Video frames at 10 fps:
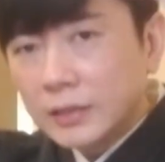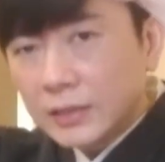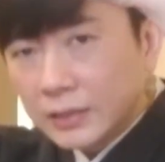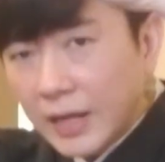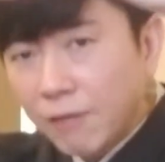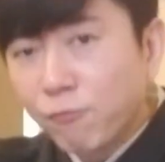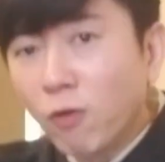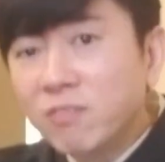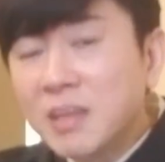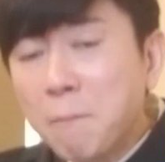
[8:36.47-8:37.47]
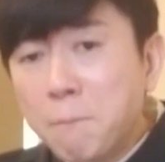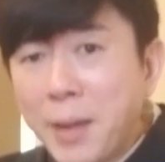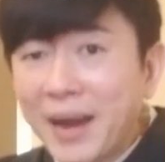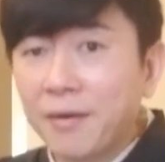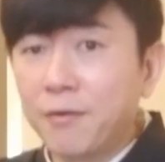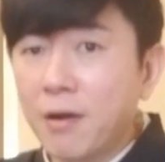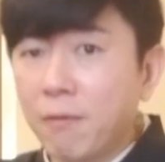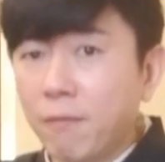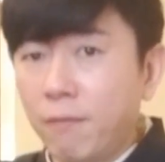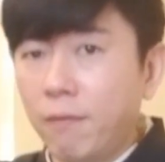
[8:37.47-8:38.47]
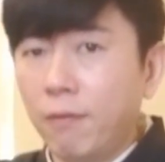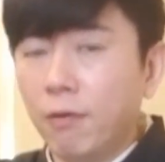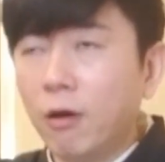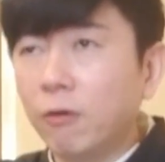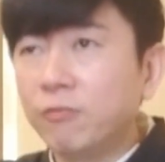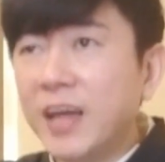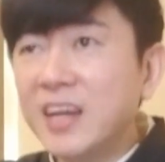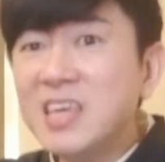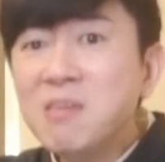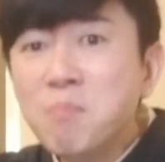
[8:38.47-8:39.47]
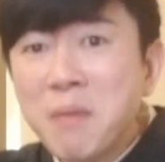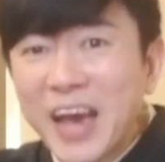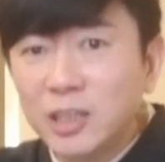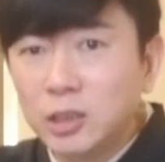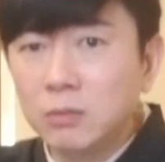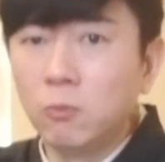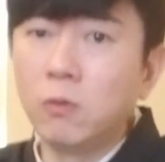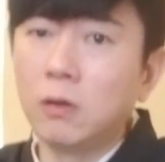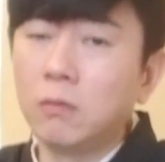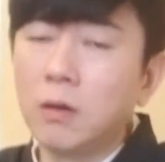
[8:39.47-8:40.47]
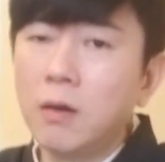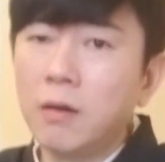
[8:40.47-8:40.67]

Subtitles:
that forms the background of that imagined world